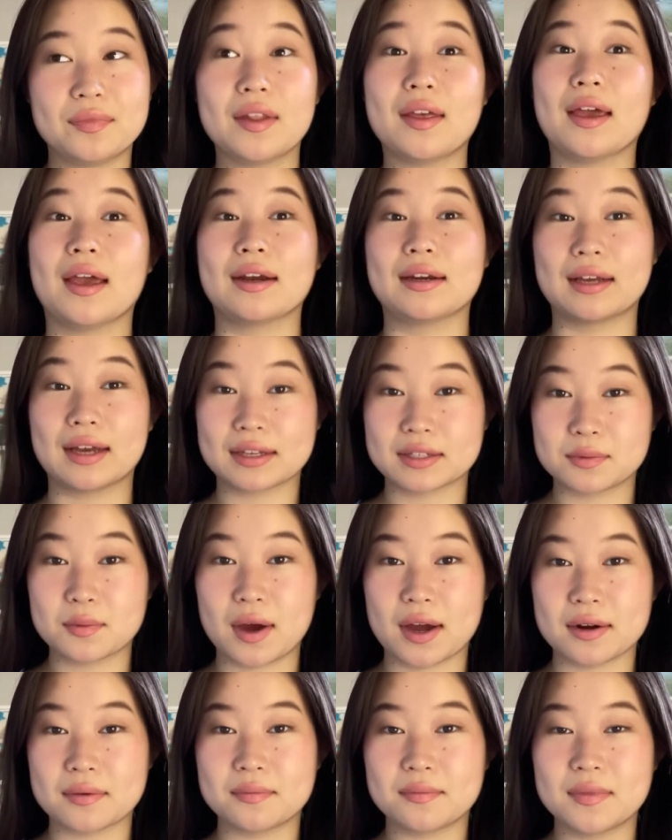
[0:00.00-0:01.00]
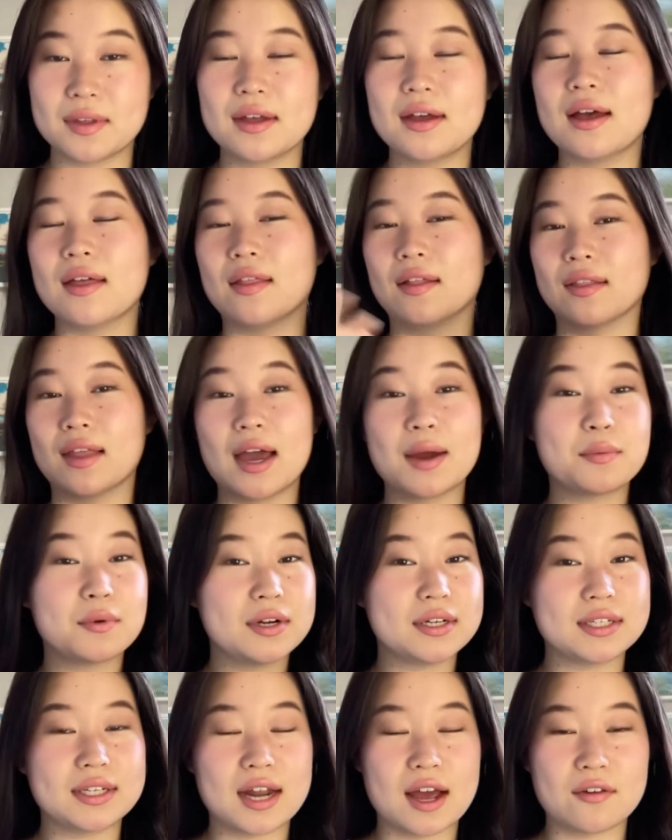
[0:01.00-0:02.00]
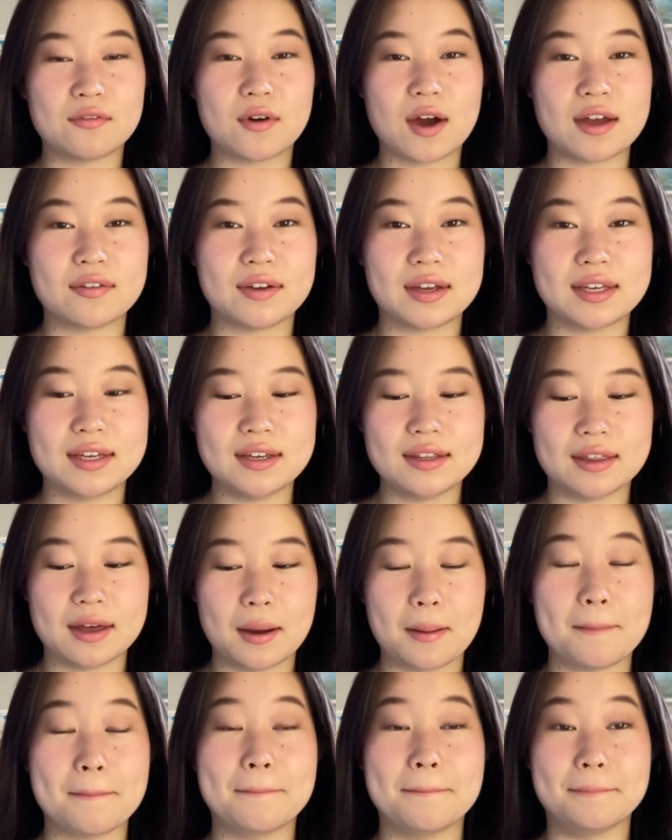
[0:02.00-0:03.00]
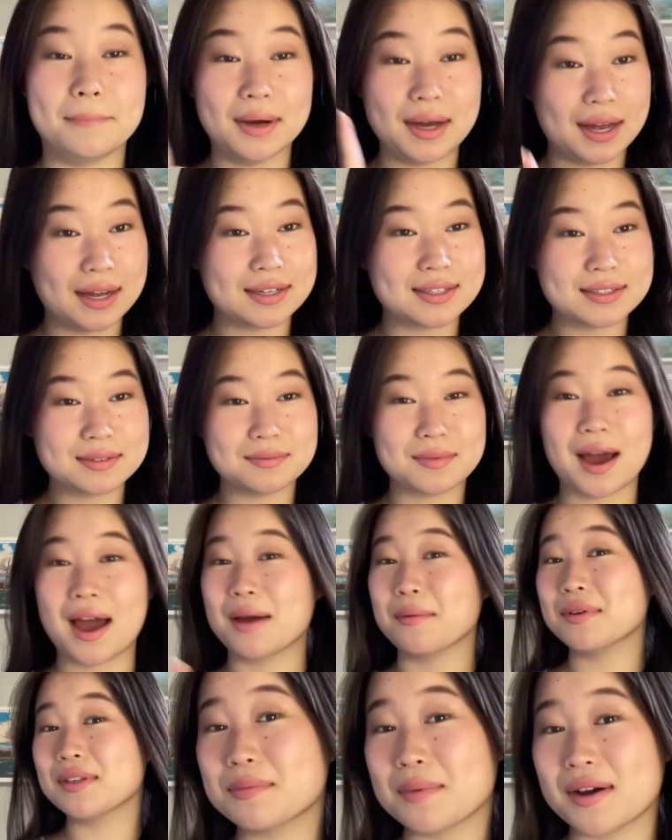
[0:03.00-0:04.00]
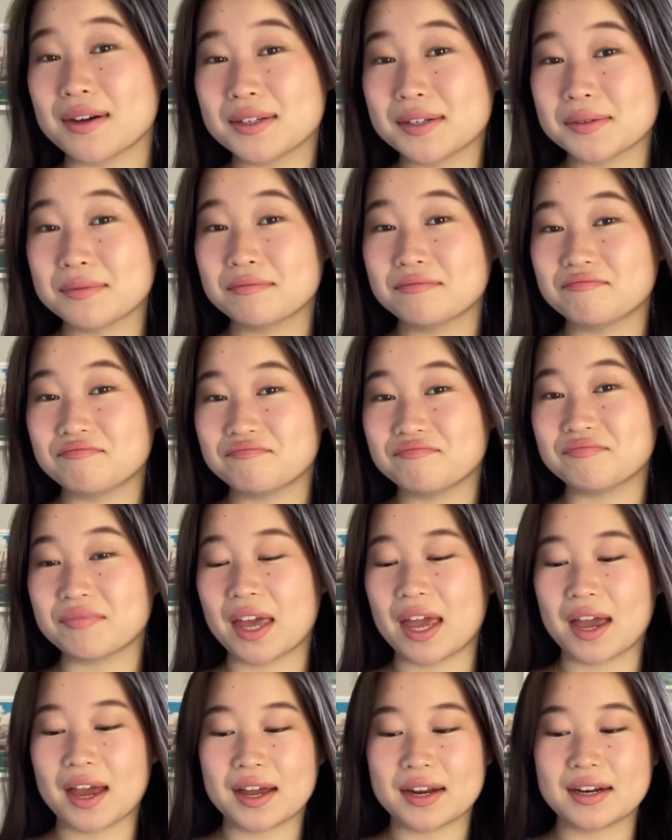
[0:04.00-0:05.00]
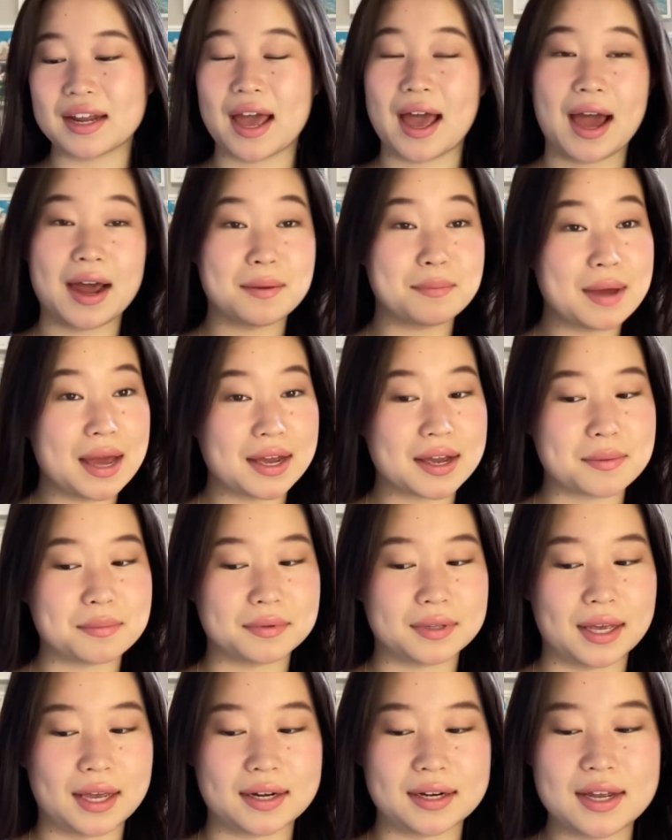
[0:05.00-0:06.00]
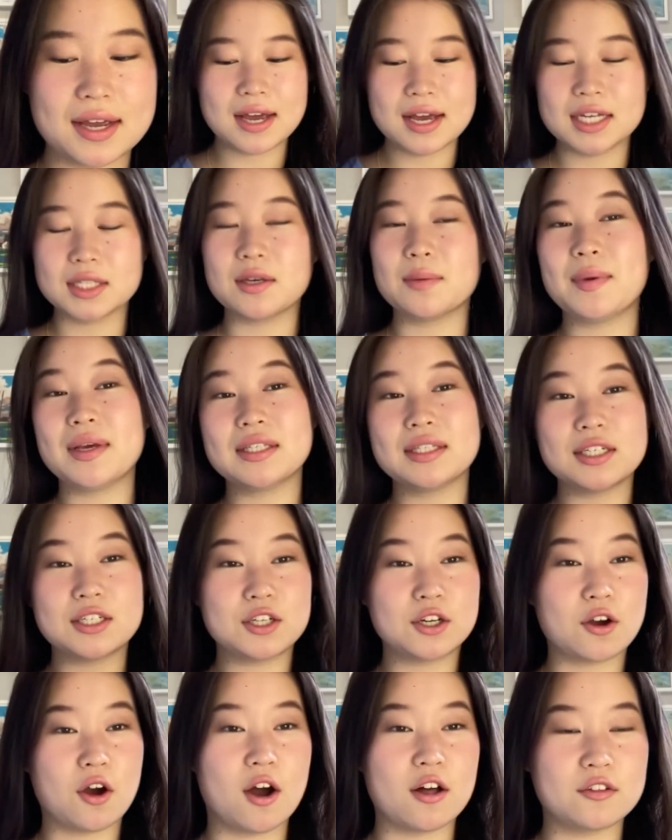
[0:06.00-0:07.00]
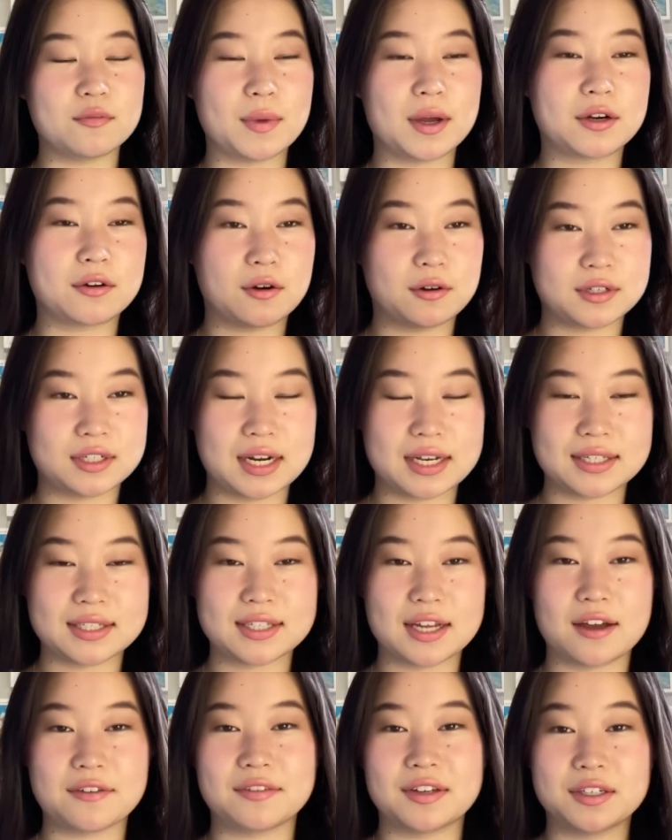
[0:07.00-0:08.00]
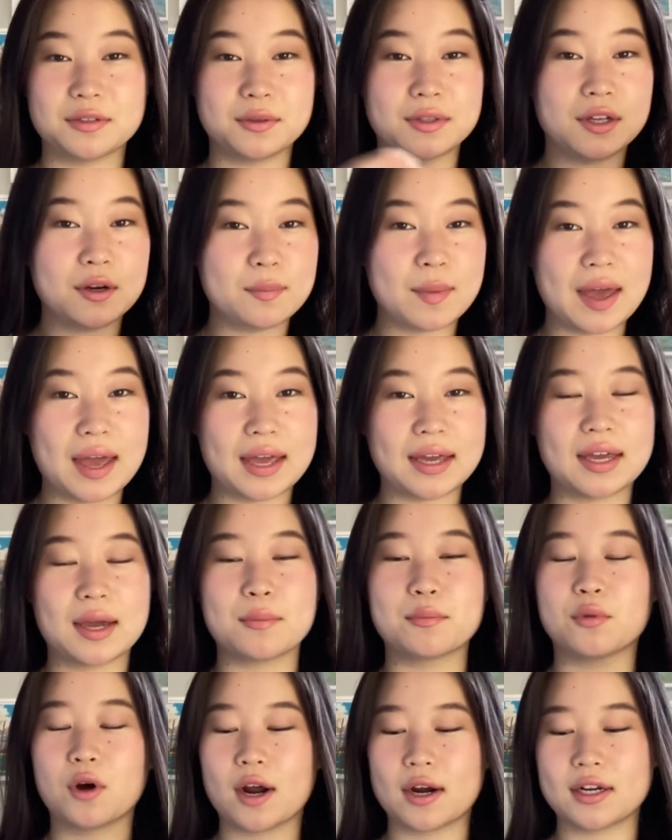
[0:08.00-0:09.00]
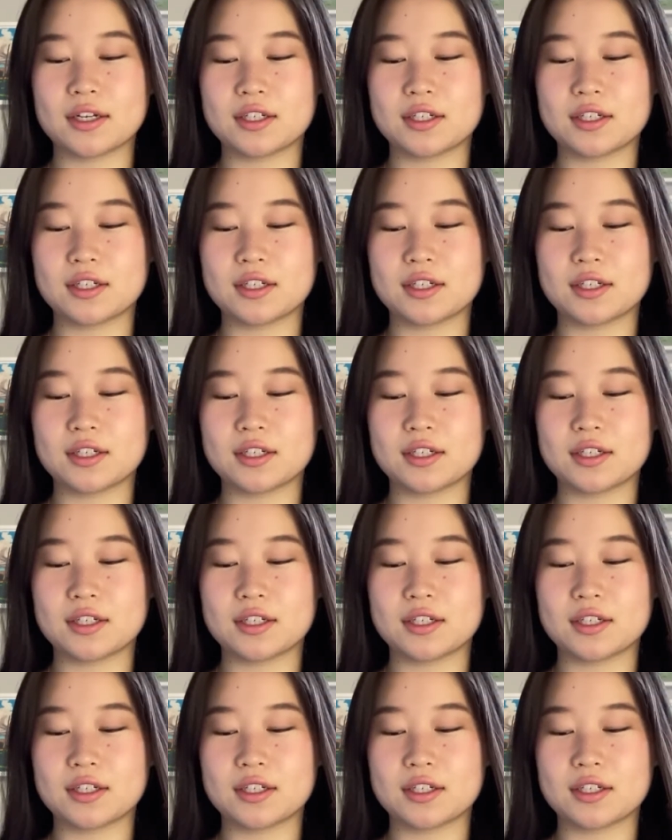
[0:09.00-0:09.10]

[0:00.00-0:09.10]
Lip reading: And guess what? The library didn't have Wi-Fi either, but I was smart and had a backup plan. So I basically took all of my crochet stuff into a little bag and brought it